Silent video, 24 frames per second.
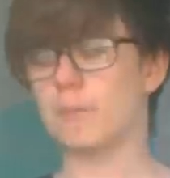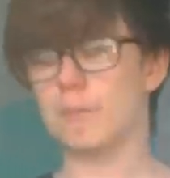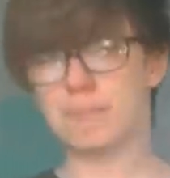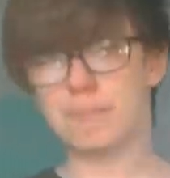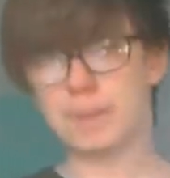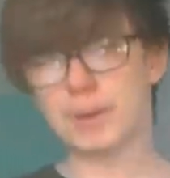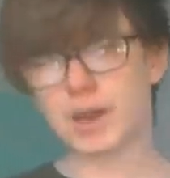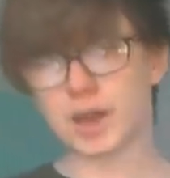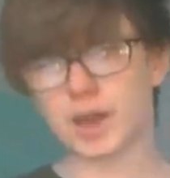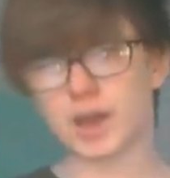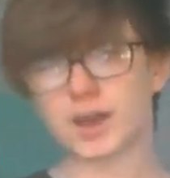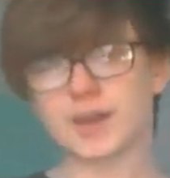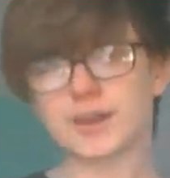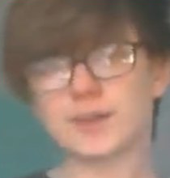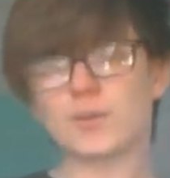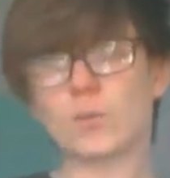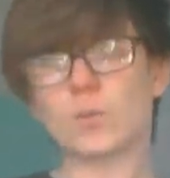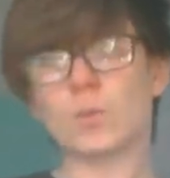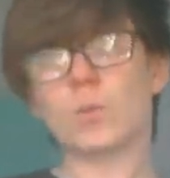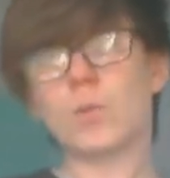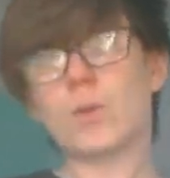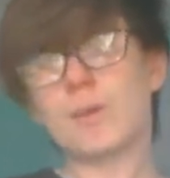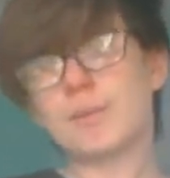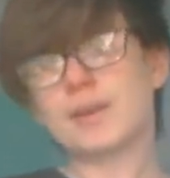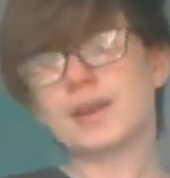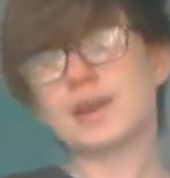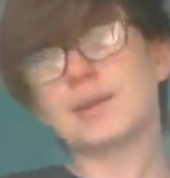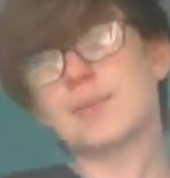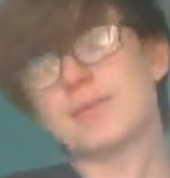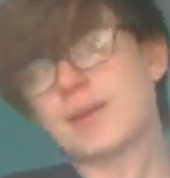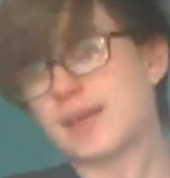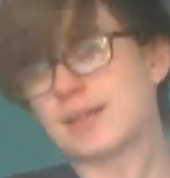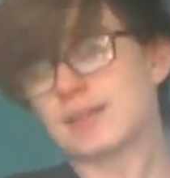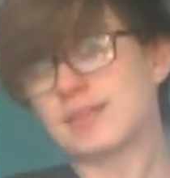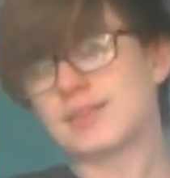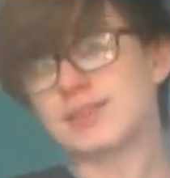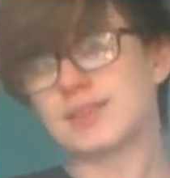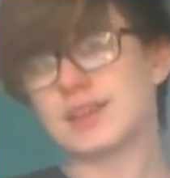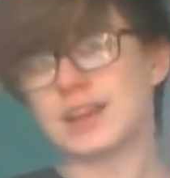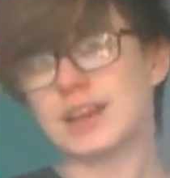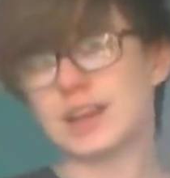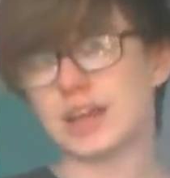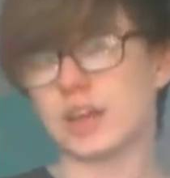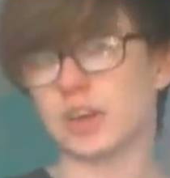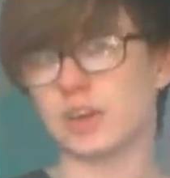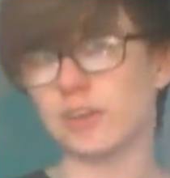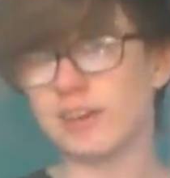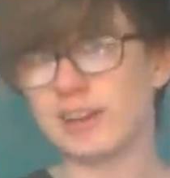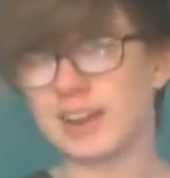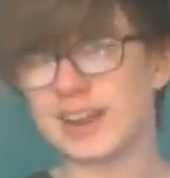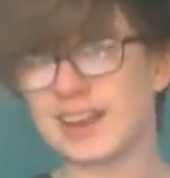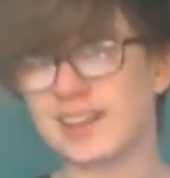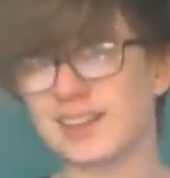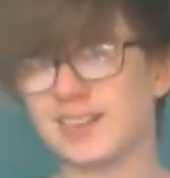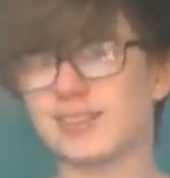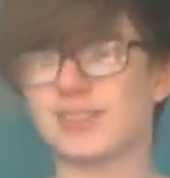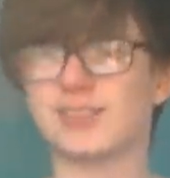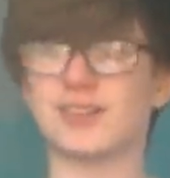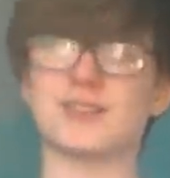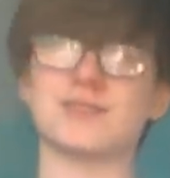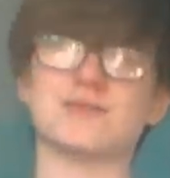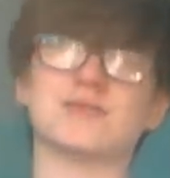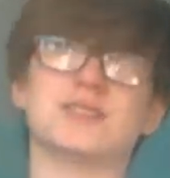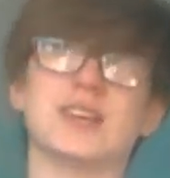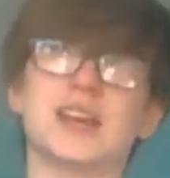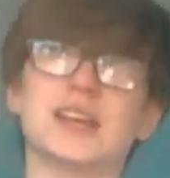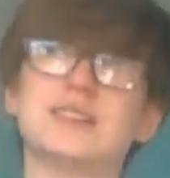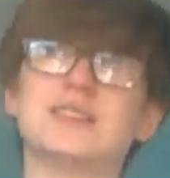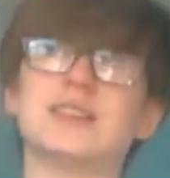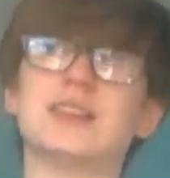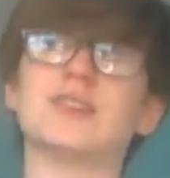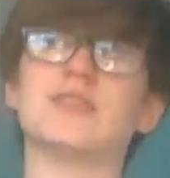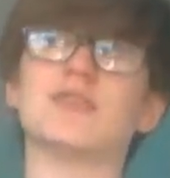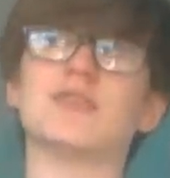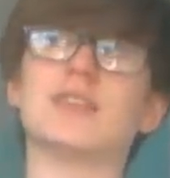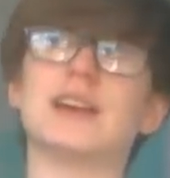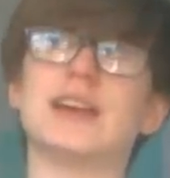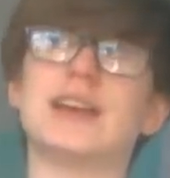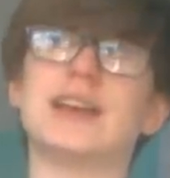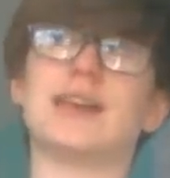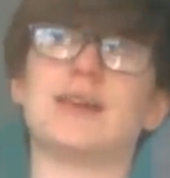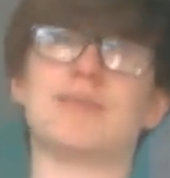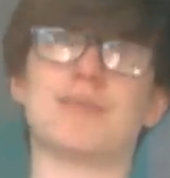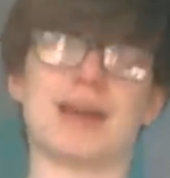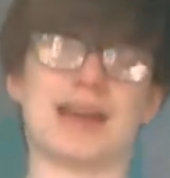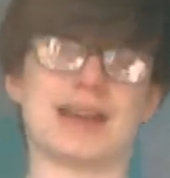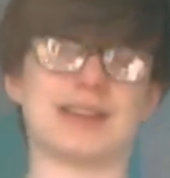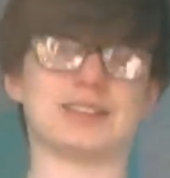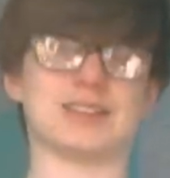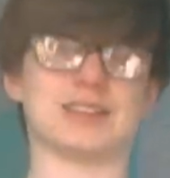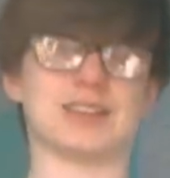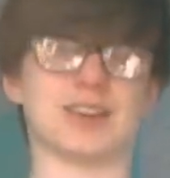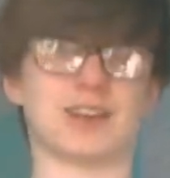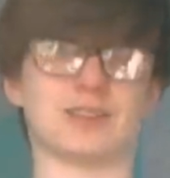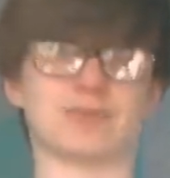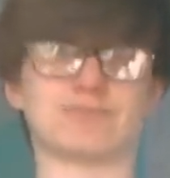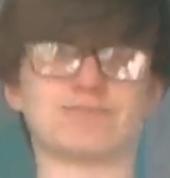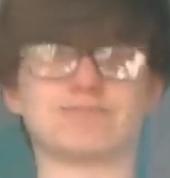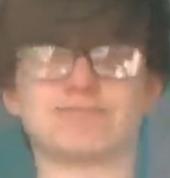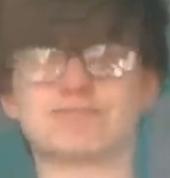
but women and men still agree, so does it really matter?